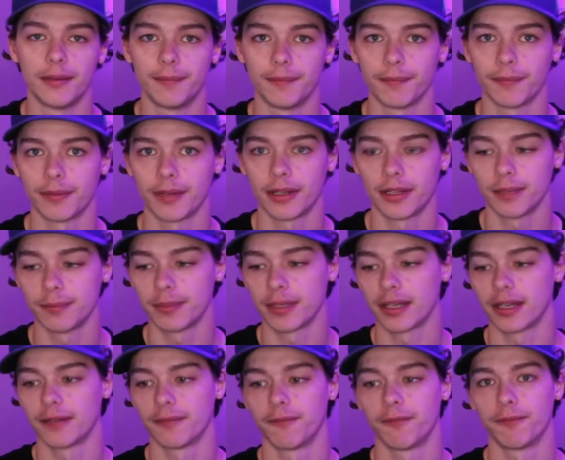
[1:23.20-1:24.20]
clip that kind
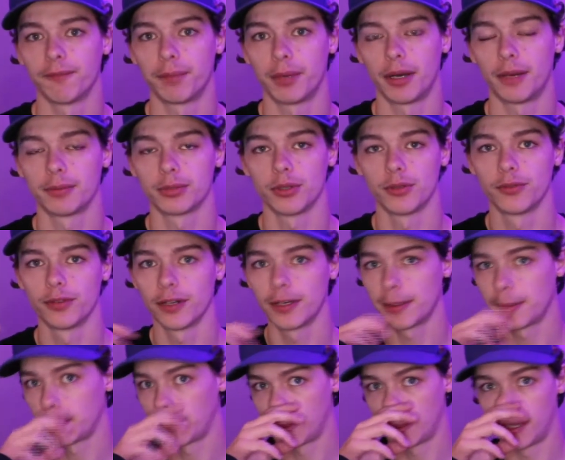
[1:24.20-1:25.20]
of pops over it.
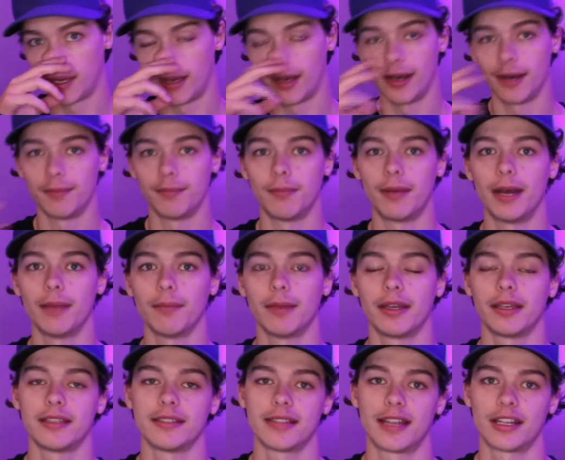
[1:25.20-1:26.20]
My mic
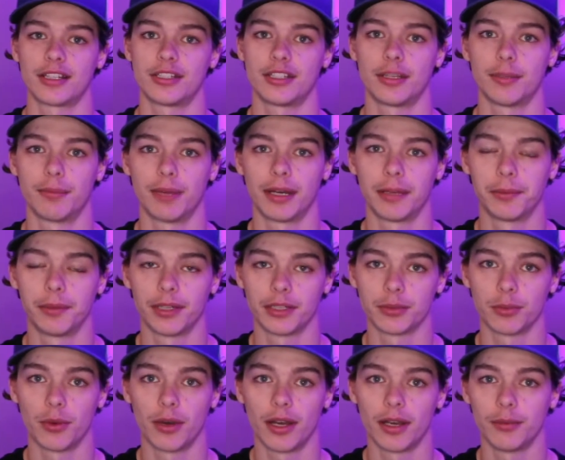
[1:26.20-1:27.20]
isn't actually compatible. That's
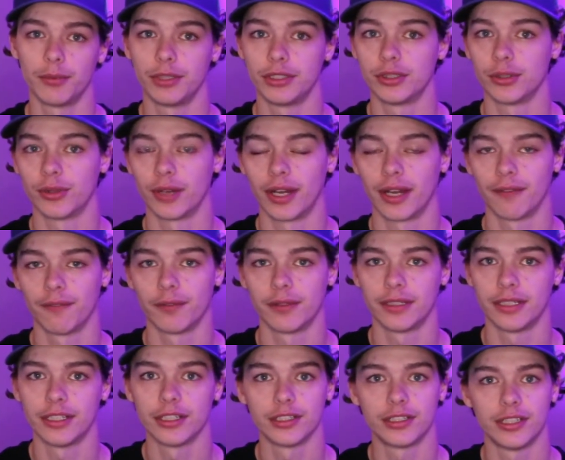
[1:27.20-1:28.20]
why we don't have one
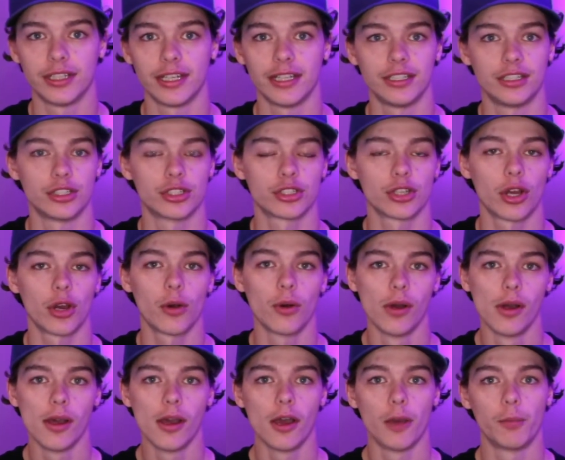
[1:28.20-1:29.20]
here today to show.
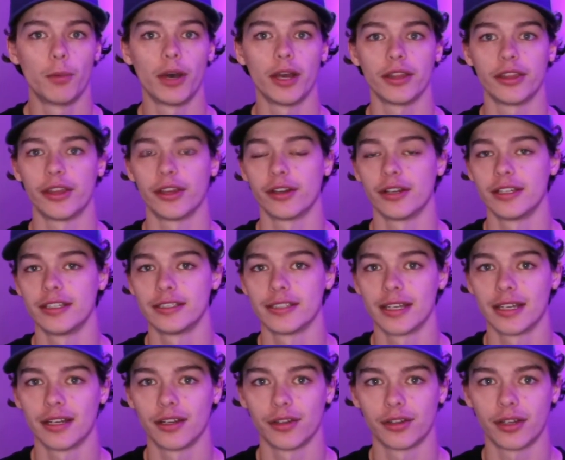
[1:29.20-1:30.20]
But there is that
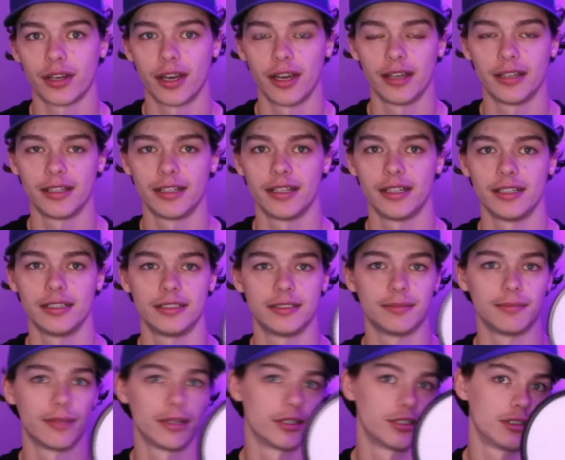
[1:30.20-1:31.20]
other kind, and it is
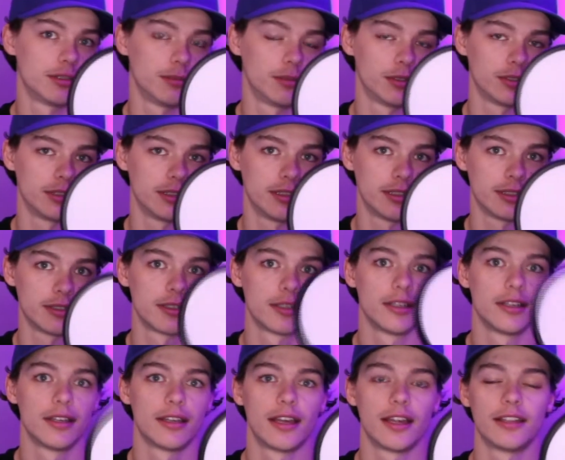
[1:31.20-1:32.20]
much similar to this.
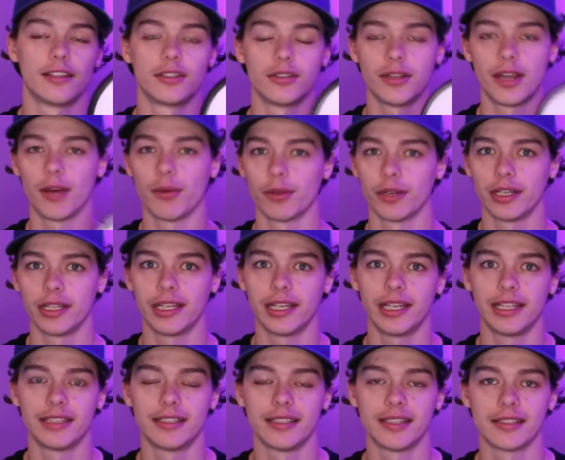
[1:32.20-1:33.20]
And so now we're going to get
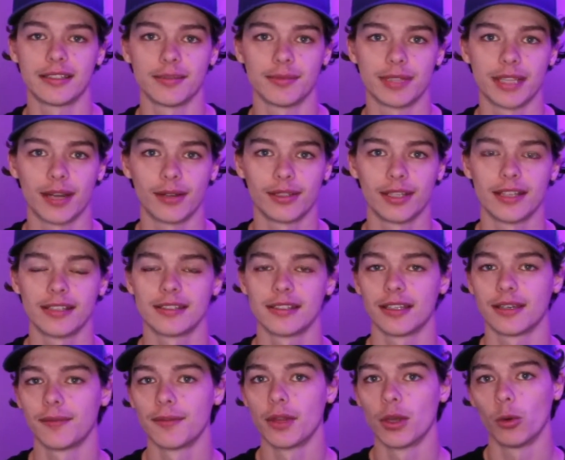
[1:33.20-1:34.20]
into some sound testing.
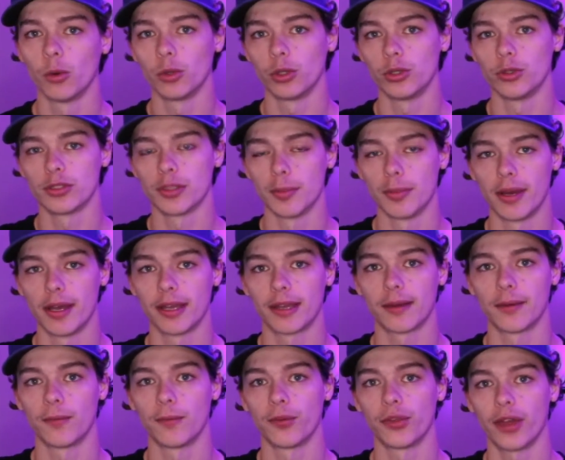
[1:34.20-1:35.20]
We'll use the mic
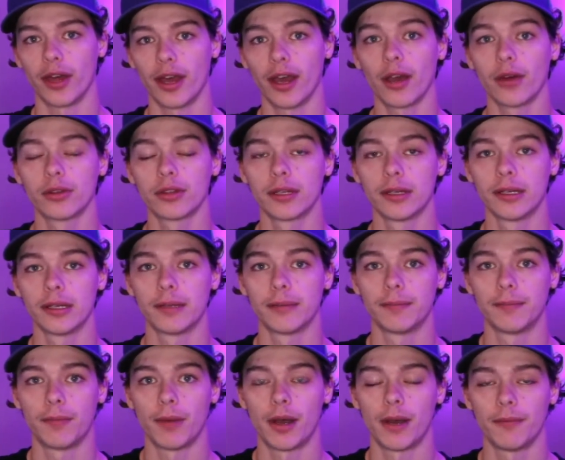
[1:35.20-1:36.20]
without the
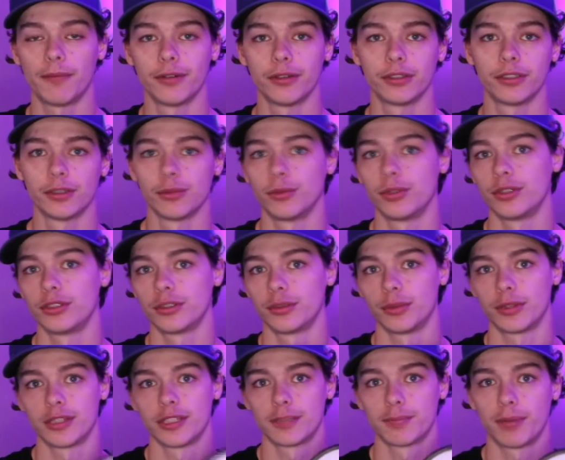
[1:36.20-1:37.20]
pop filter. We'll use it with
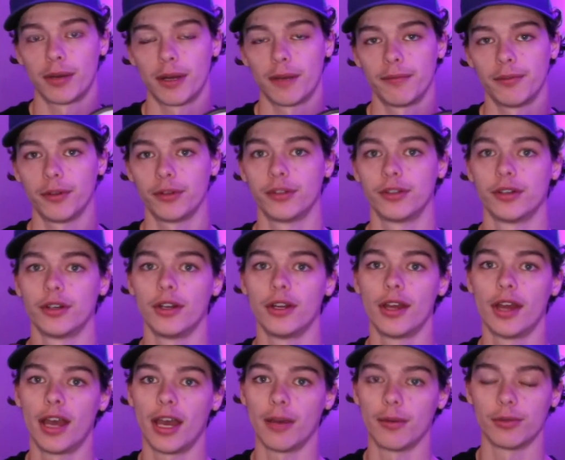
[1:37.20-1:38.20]
this pop filter,
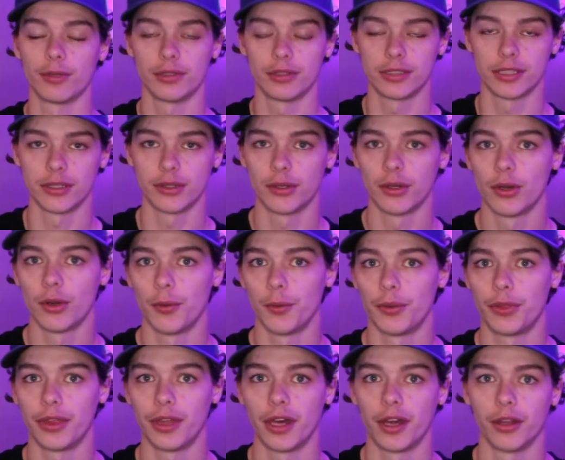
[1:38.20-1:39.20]
and we'll use it with
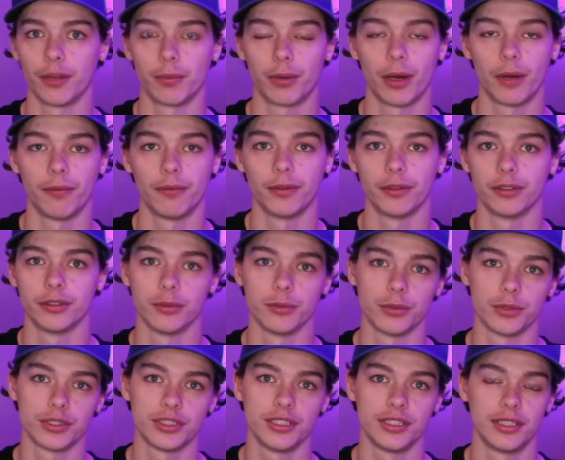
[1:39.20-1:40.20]
the other pop filter, and we'll
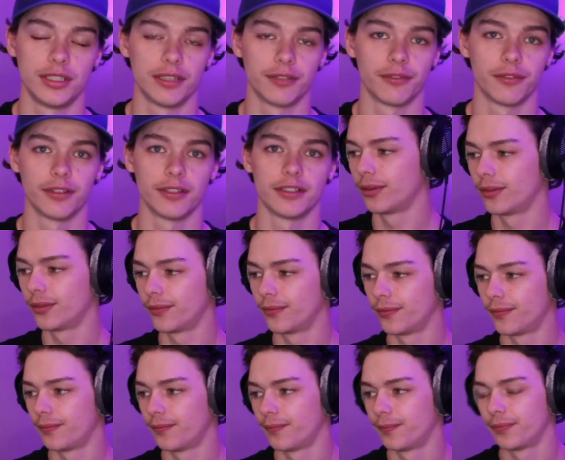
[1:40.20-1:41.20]
see the difference.
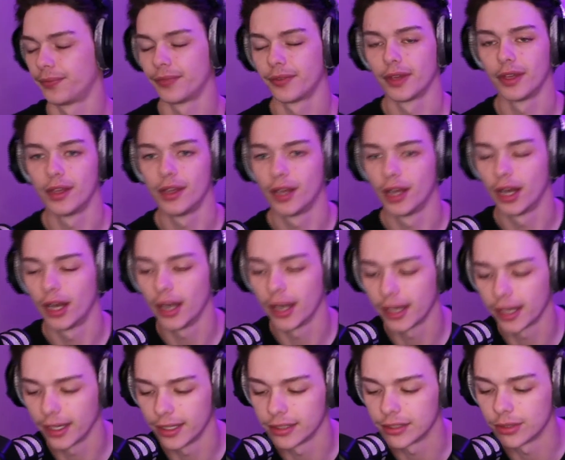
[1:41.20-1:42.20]
Alright,
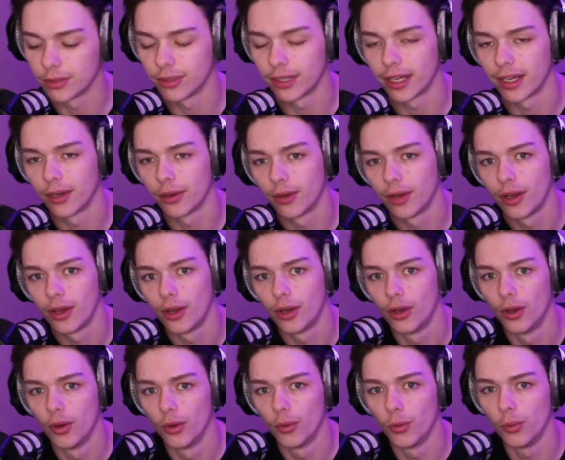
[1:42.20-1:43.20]
guys, so now
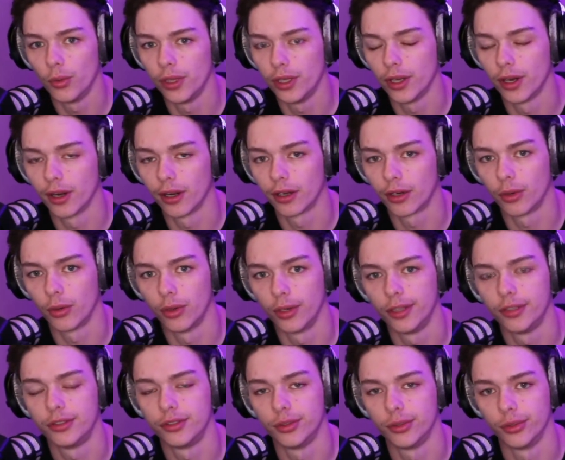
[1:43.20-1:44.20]
we are going
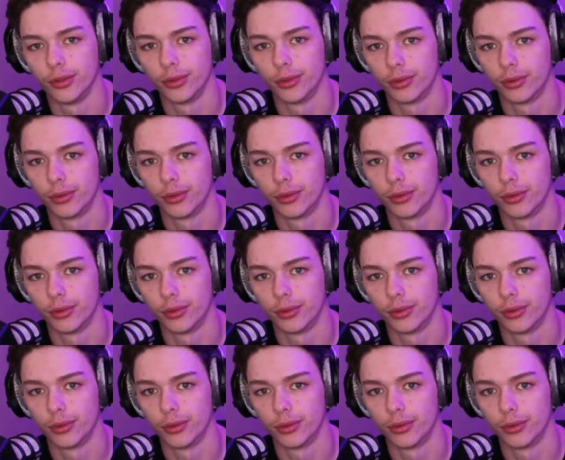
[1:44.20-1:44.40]
to